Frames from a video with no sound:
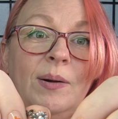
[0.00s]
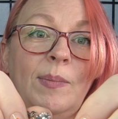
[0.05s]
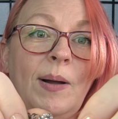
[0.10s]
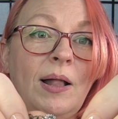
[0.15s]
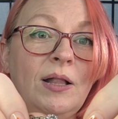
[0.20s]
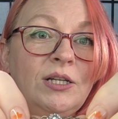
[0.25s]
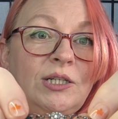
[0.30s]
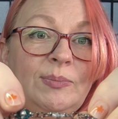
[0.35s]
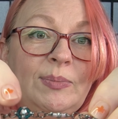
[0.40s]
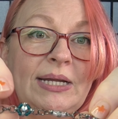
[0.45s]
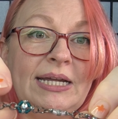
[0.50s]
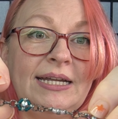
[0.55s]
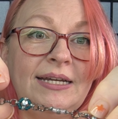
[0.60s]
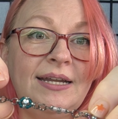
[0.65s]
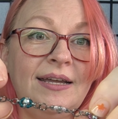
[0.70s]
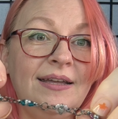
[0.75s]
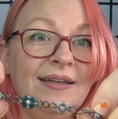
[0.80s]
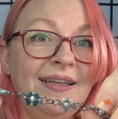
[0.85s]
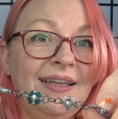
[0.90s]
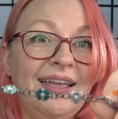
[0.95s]
polish bead,
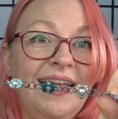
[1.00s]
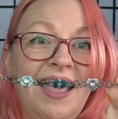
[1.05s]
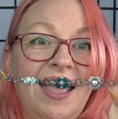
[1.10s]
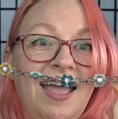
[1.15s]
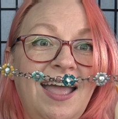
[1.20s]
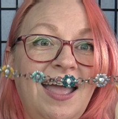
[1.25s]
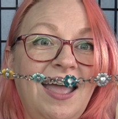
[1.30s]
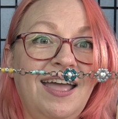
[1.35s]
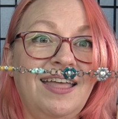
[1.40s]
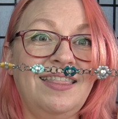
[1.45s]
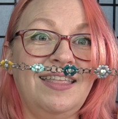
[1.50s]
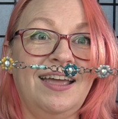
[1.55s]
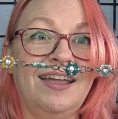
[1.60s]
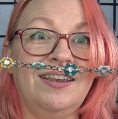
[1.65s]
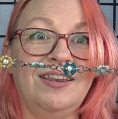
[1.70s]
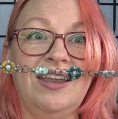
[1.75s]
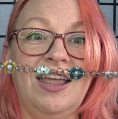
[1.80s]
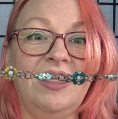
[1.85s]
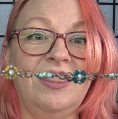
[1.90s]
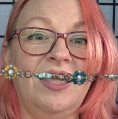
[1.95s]
and
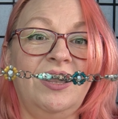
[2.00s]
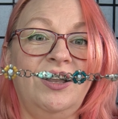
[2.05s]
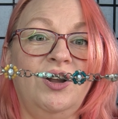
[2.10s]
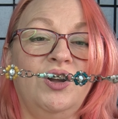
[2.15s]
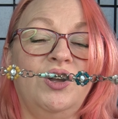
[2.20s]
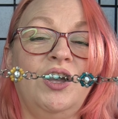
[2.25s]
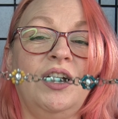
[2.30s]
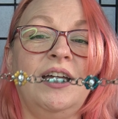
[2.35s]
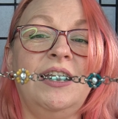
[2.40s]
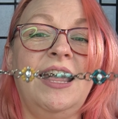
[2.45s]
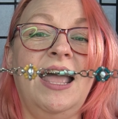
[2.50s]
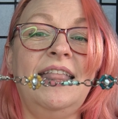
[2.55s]
then you're good.